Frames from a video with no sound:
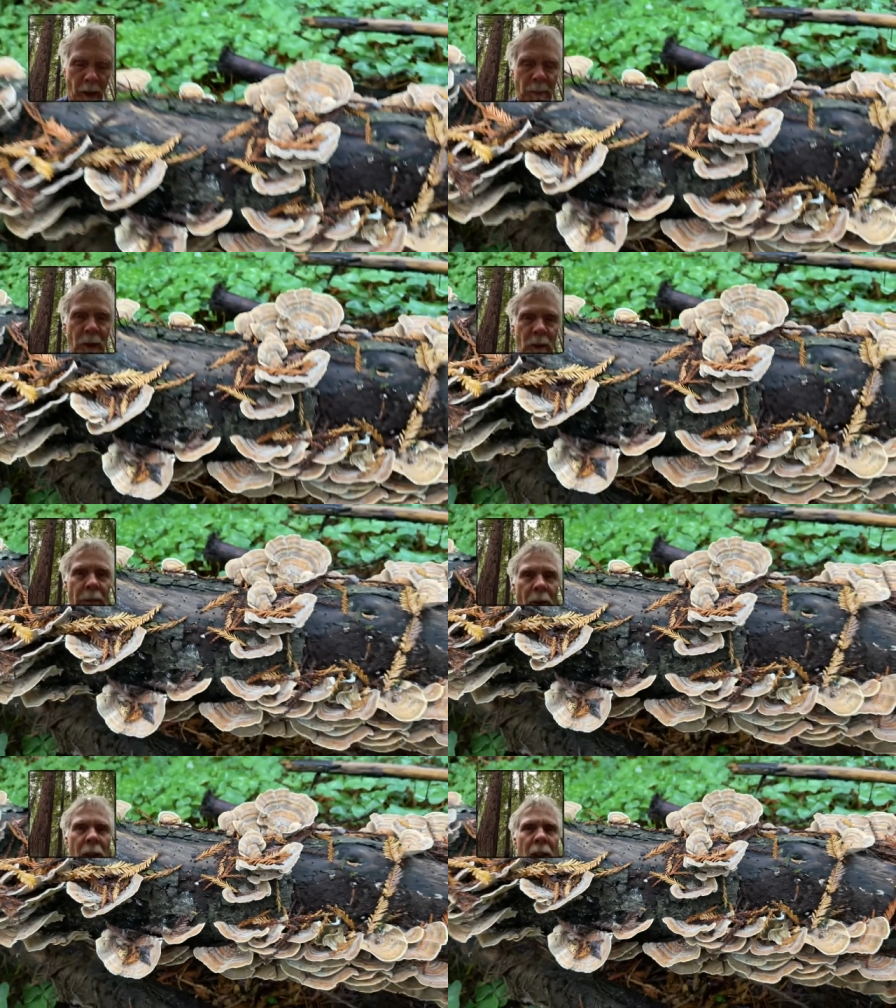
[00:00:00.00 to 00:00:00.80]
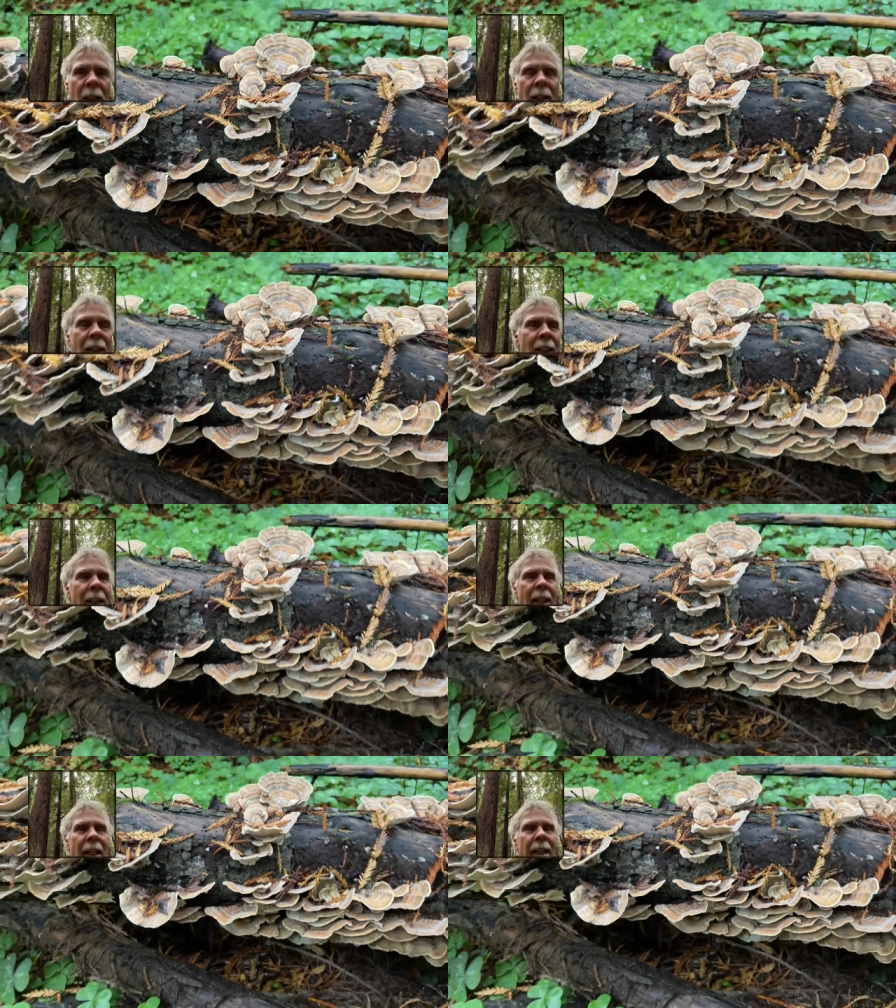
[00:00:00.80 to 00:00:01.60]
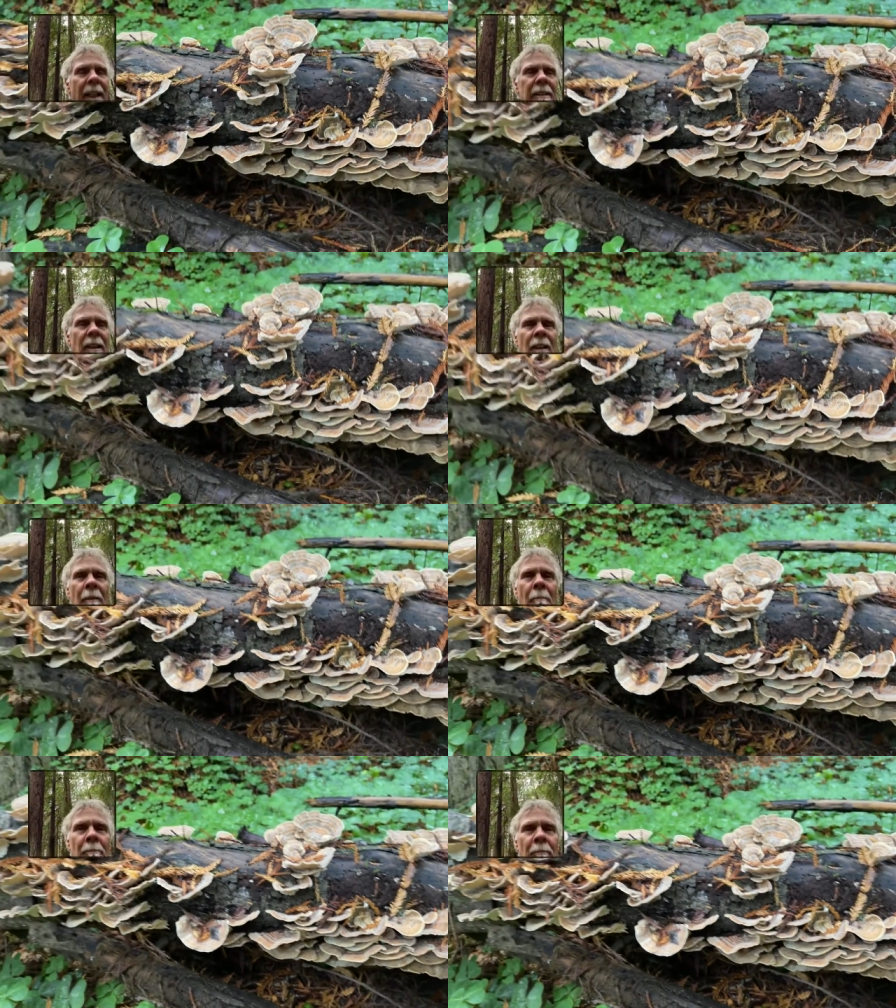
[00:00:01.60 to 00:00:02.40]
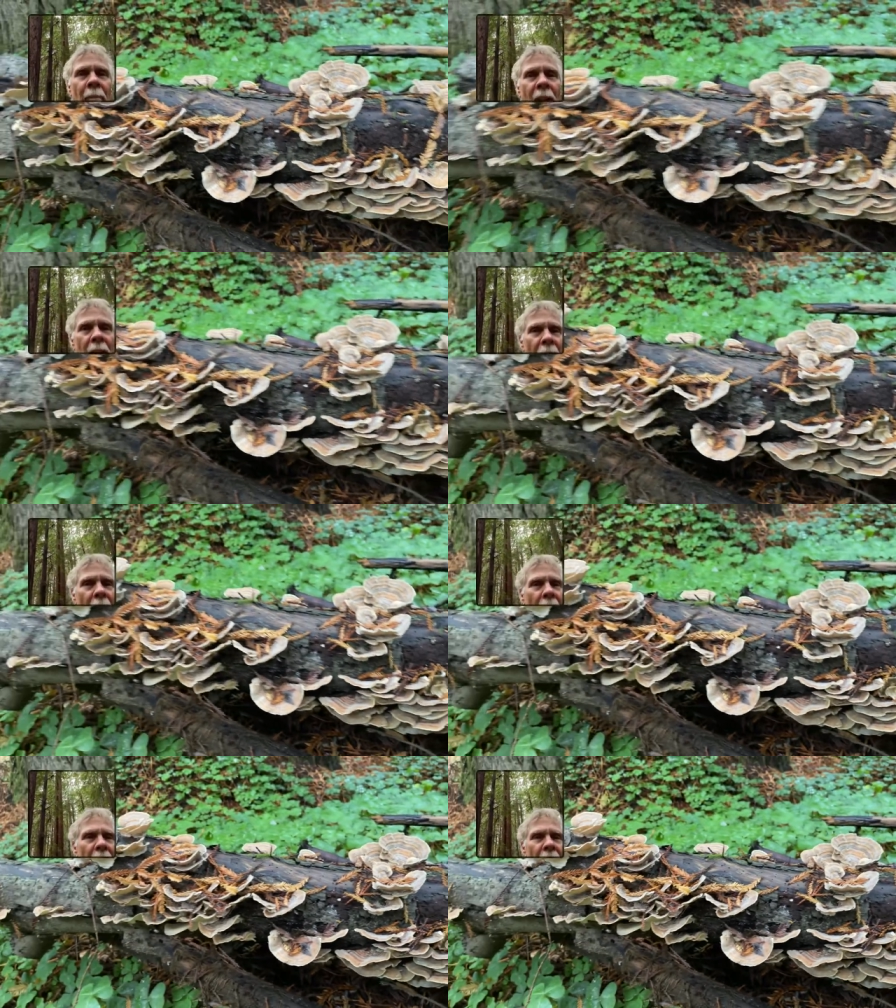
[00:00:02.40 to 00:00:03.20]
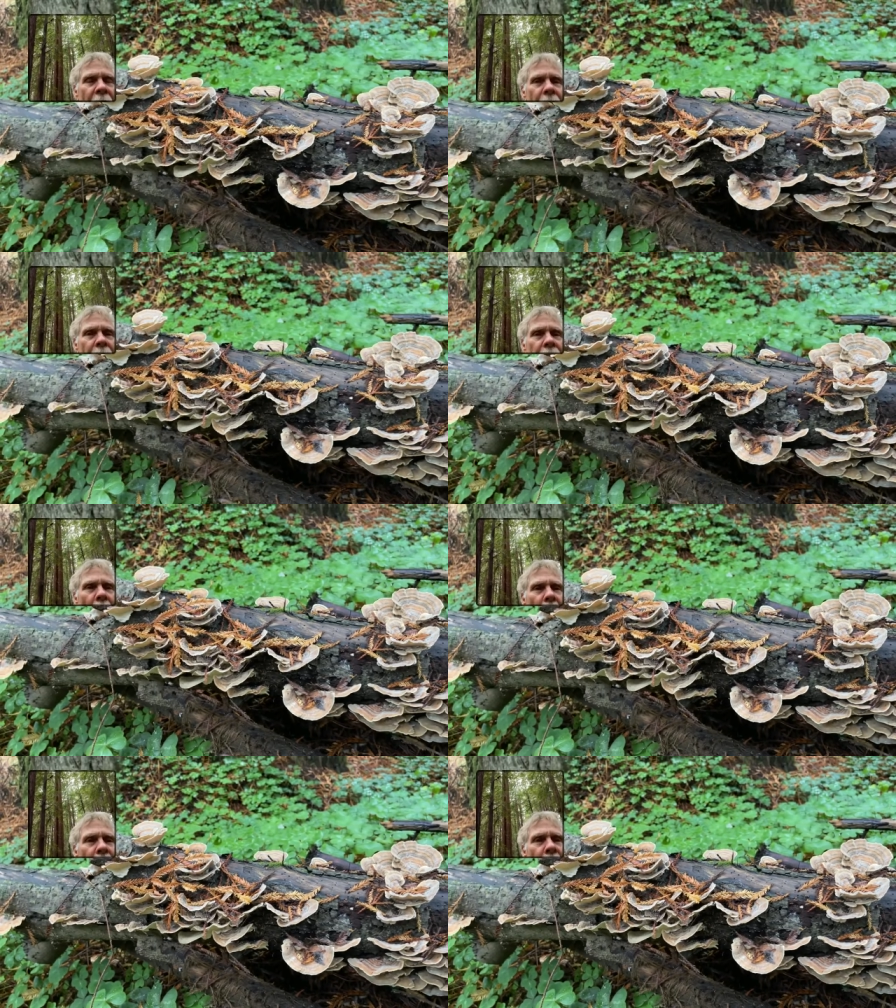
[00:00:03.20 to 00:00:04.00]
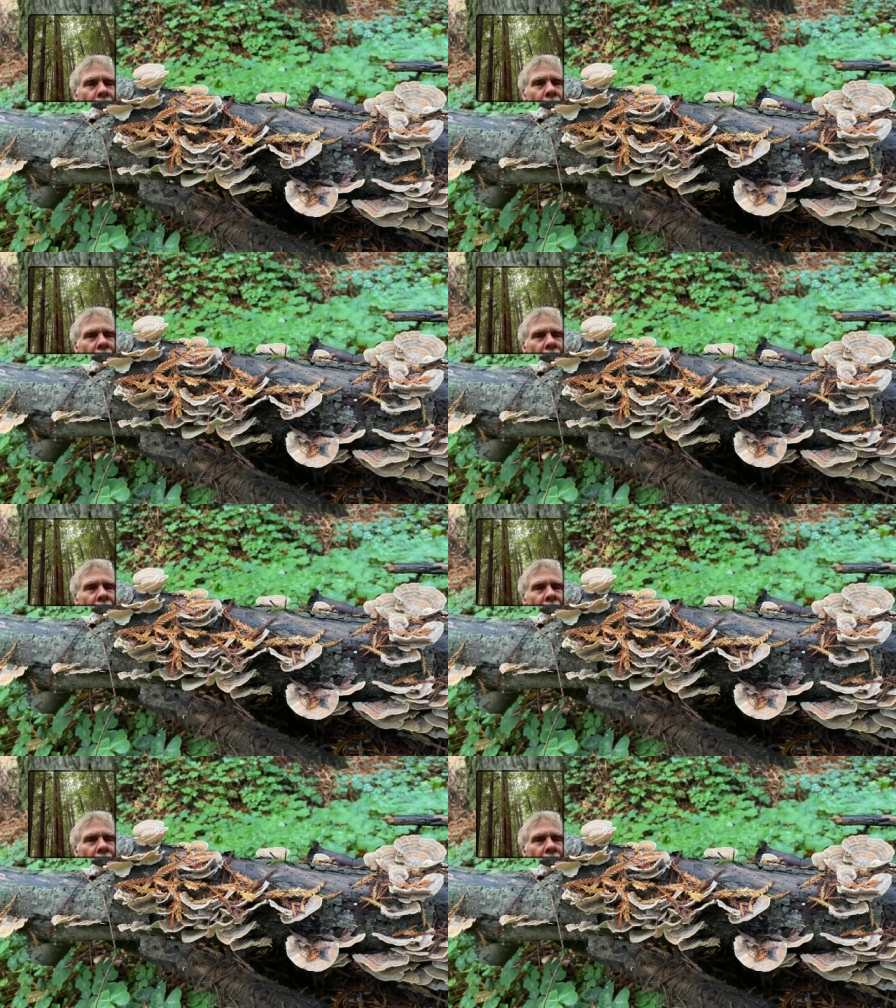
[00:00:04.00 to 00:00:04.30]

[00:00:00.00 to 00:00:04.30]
beautiful. And uh, as far as